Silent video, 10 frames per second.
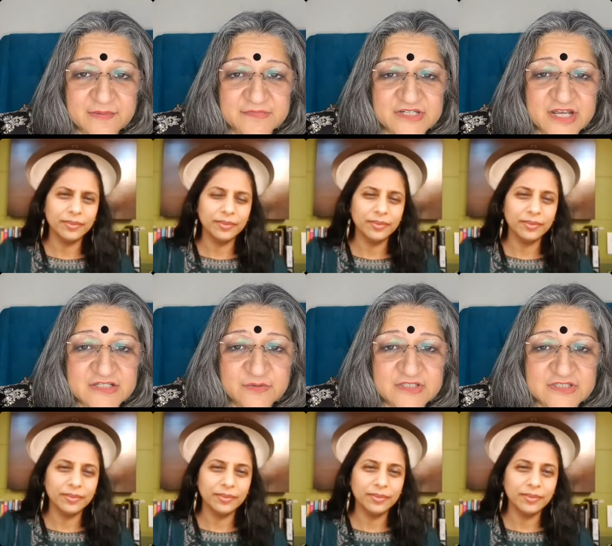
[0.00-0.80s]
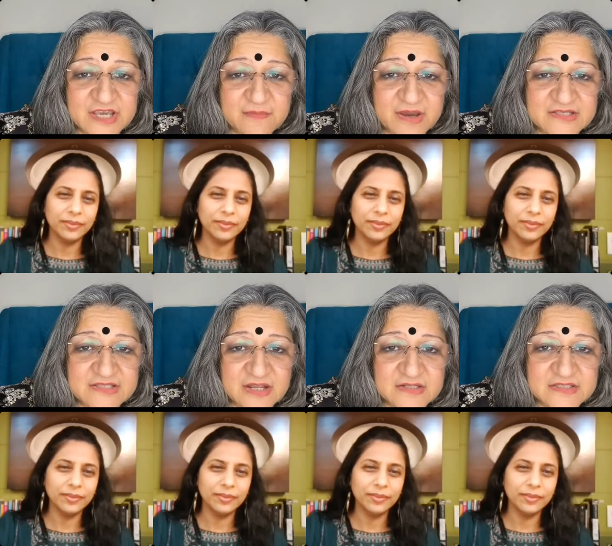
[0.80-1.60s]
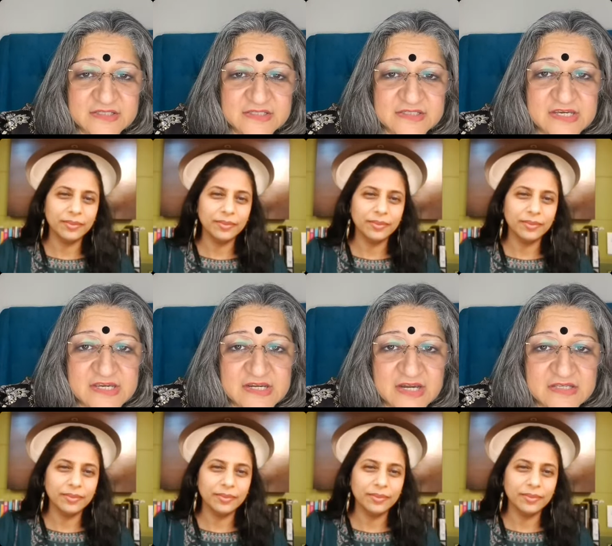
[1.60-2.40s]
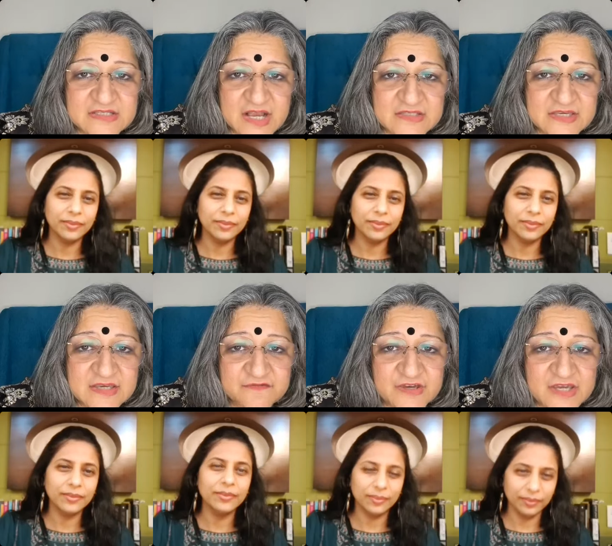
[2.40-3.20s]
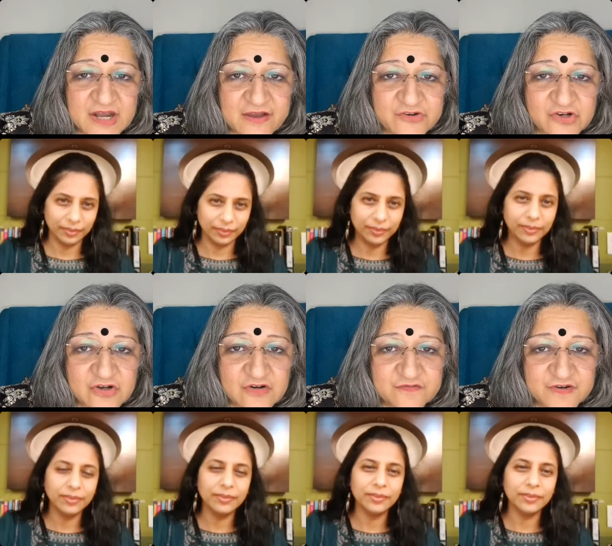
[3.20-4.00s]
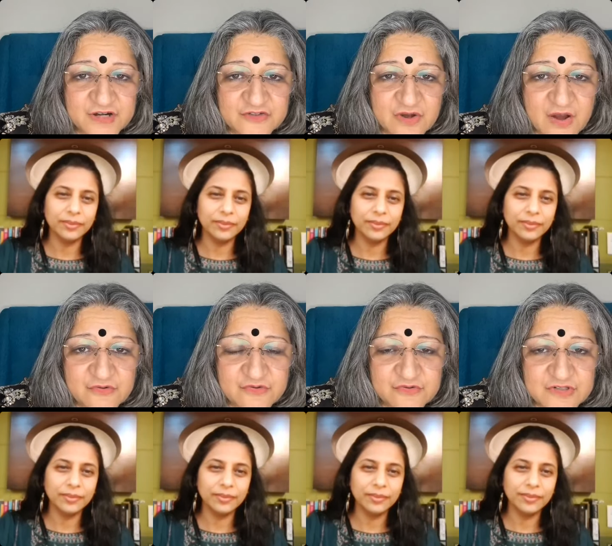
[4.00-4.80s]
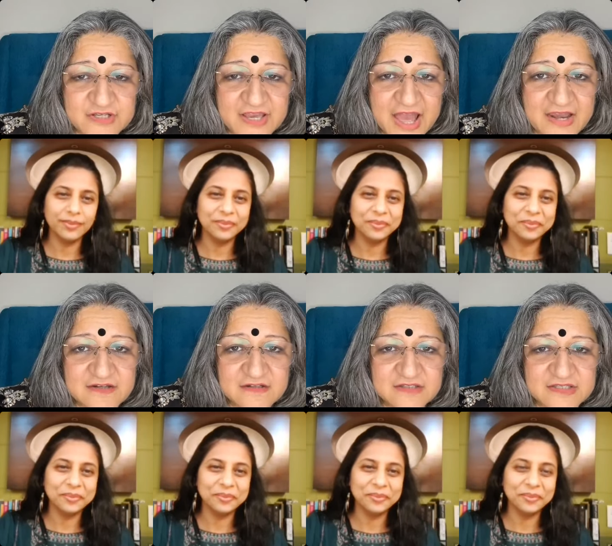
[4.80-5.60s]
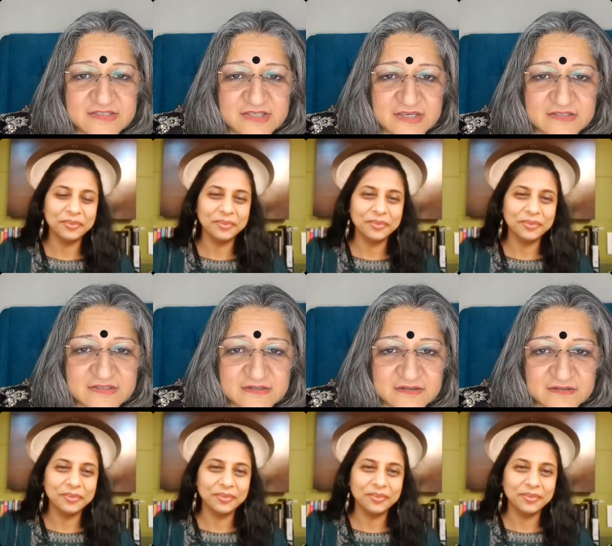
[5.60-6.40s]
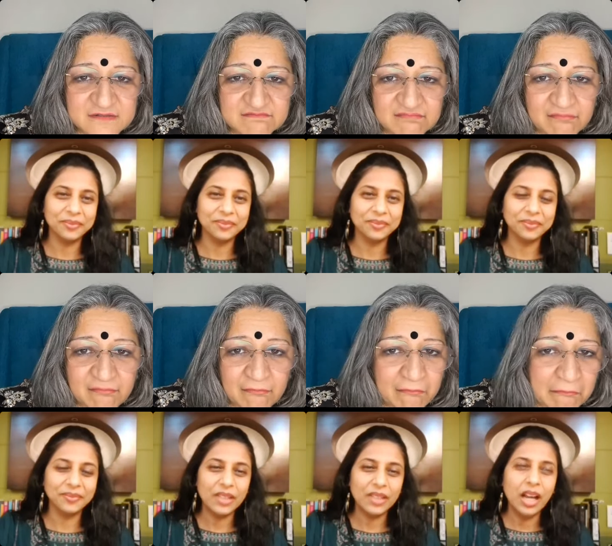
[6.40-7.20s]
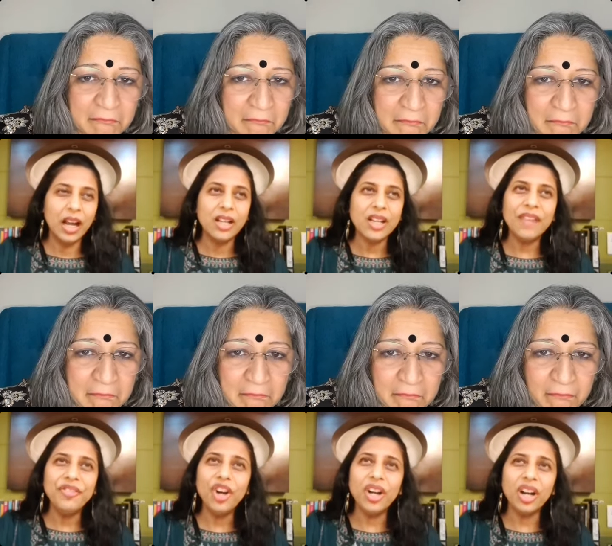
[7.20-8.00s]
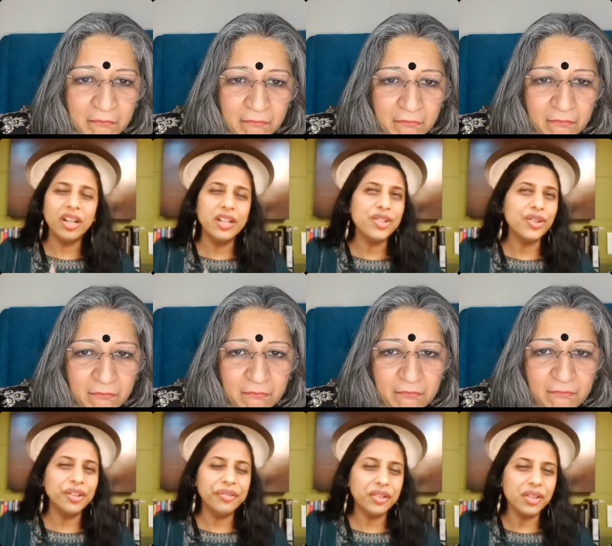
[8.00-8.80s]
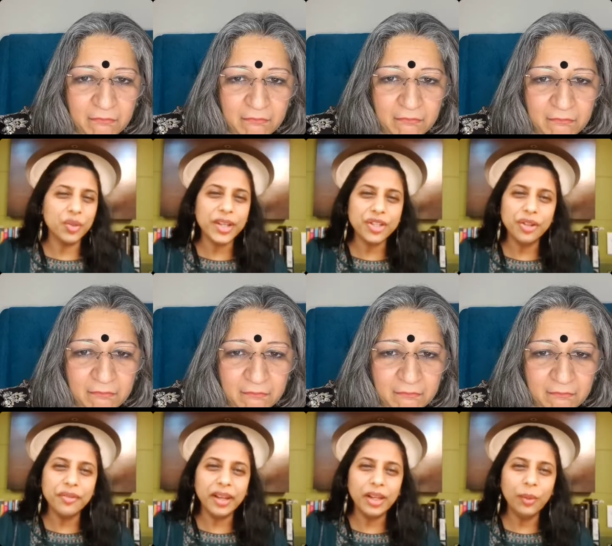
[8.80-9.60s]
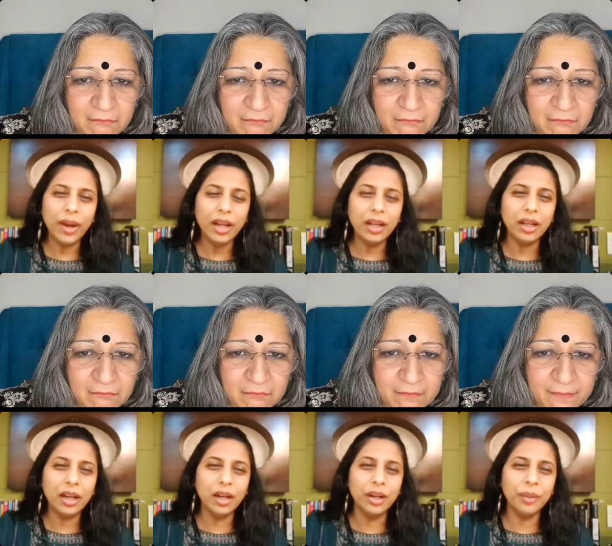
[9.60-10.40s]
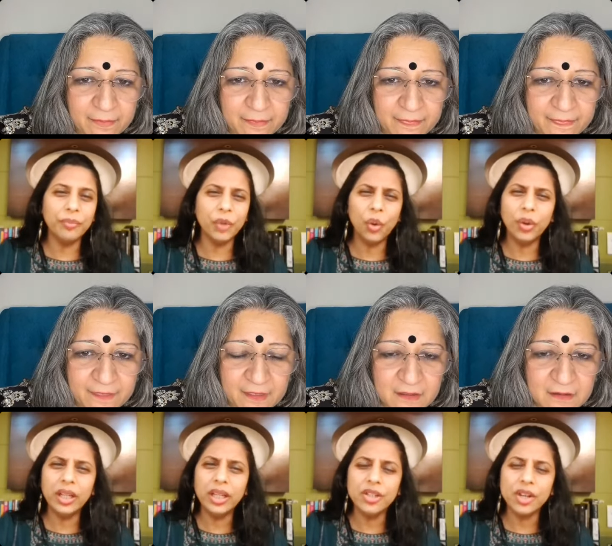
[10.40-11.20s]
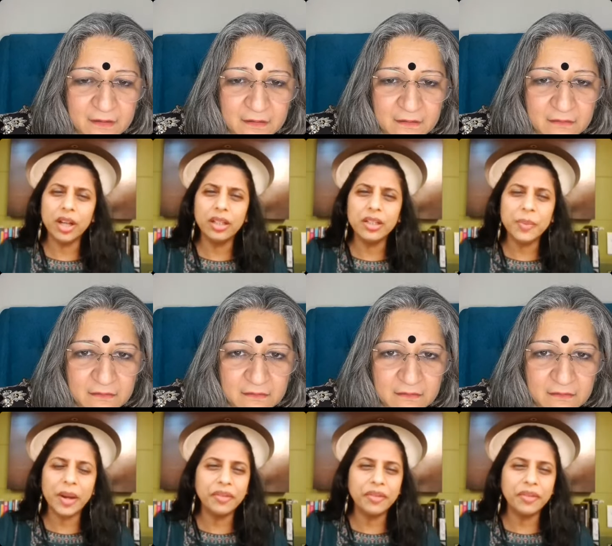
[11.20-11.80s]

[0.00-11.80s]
Speaker 1: 16 and he's asking if he can have a girlfriend. So, how do you really handle these things?
Speaker 2: I've not understood the first question very well. Um, holding each other's private parts, and is he